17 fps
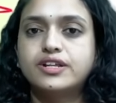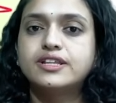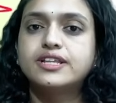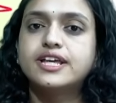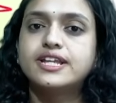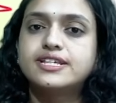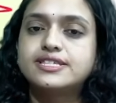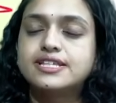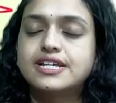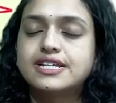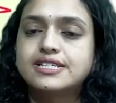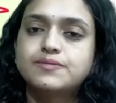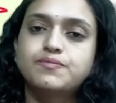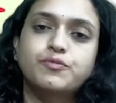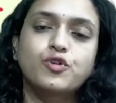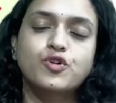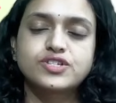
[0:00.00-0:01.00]
there is that
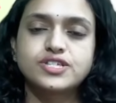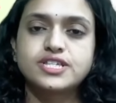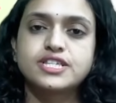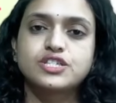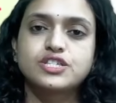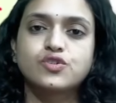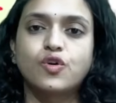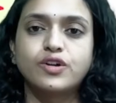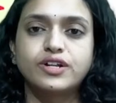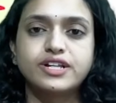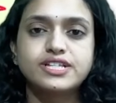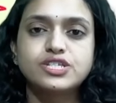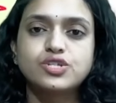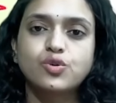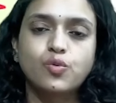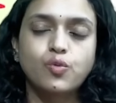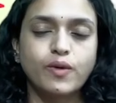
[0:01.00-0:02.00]
process is called as
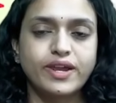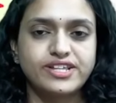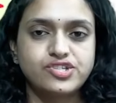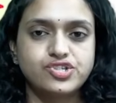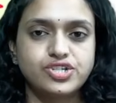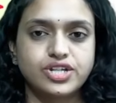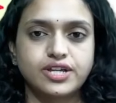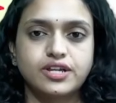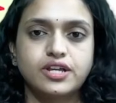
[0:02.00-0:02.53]
quenching.